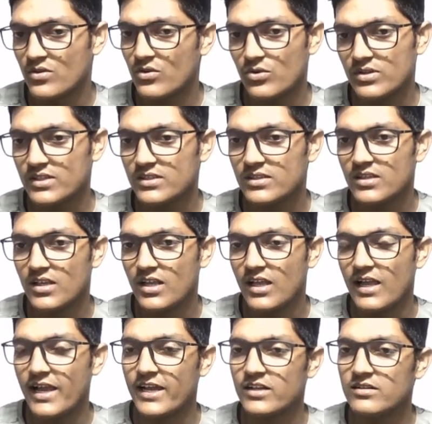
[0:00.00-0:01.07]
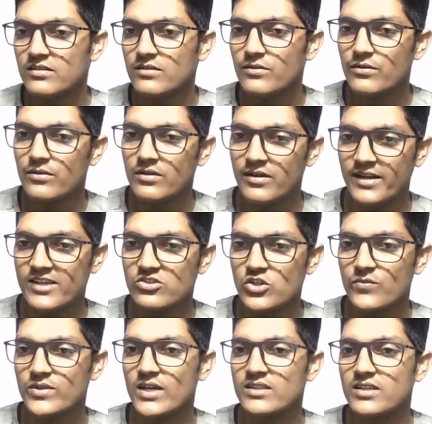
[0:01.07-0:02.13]
Okay, and rest
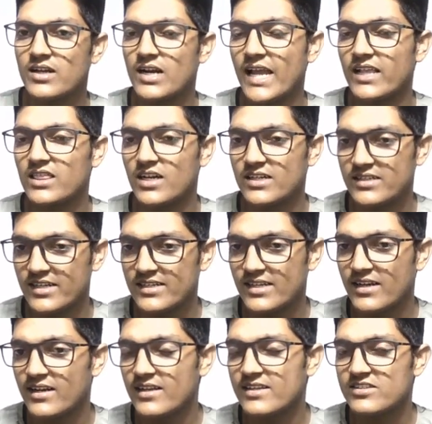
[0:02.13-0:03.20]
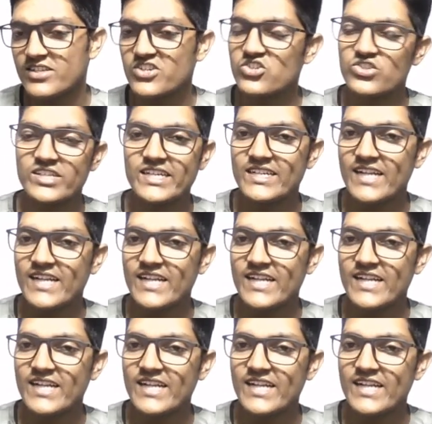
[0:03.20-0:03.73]
of the other like 30 degrees, 60,